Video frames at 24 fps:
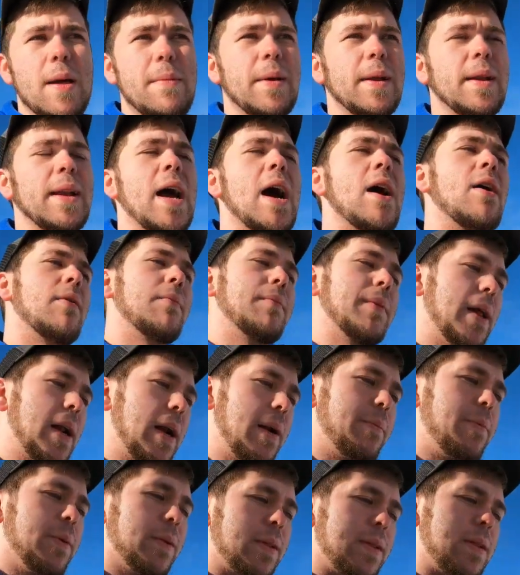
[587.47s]
I mean, now
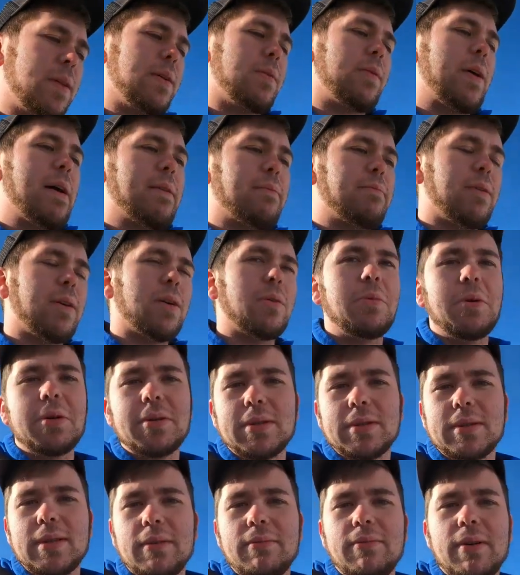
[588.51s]
that I put the aftermarket
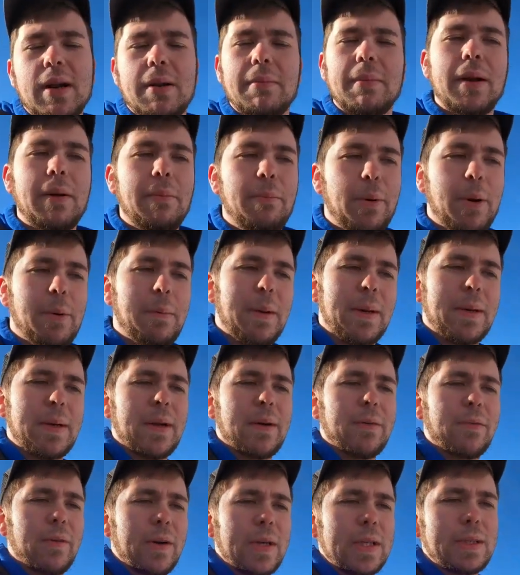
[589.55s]
wheels and stuff on, it made a pretty big
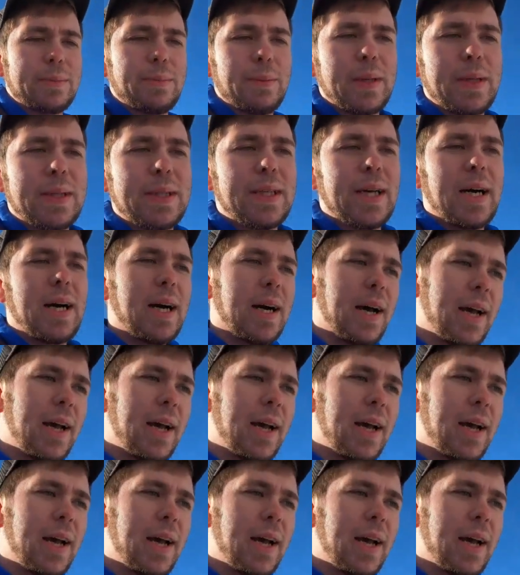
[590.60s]
difference, but